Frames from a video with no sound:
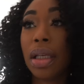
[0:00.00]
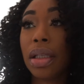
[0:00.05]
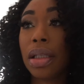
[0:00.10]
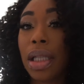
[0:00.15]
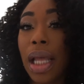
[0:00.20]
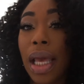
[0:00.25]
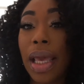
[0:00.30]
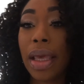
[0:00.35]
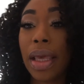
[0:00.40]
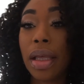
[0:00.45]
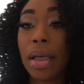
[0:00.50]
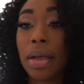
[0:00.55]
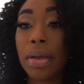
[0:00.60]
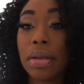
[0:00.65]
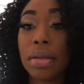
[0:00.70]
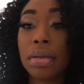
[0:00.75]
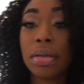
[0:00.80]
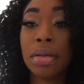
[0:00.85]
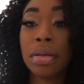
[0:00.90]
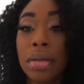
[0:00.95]
like
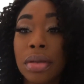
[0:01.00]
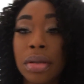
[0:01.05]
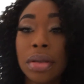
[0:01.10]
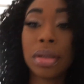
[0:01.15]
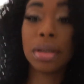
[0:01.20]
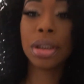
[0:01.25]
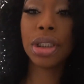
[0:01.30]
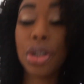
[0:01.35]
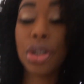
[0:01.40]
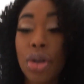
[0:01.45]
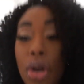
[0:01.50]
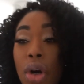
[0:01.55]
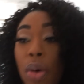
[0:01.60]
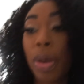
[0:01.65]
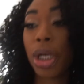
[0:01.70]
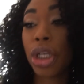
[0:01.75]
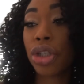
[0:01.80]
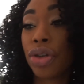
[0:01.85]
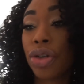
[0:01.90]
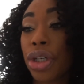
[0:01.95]
she's on her way
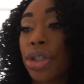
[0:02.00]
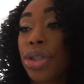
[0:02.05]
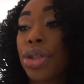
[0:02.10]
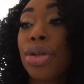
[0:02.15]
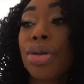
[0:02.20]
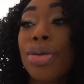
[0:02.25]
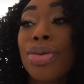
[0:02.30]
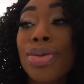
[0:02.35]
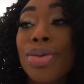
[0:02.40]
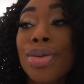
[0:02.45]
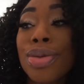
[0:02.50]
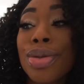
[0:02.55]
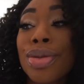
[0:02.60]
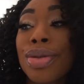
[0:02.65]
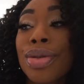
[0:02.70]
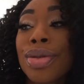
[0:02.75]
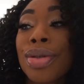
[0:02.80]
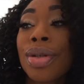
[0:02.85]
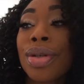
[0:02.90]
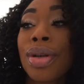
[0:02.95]
to Trader Joe's
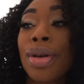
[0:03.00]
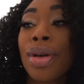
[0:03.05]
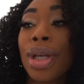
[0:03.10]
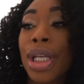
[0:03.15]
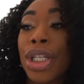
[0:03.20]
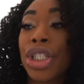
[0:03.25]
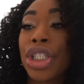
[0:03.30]
and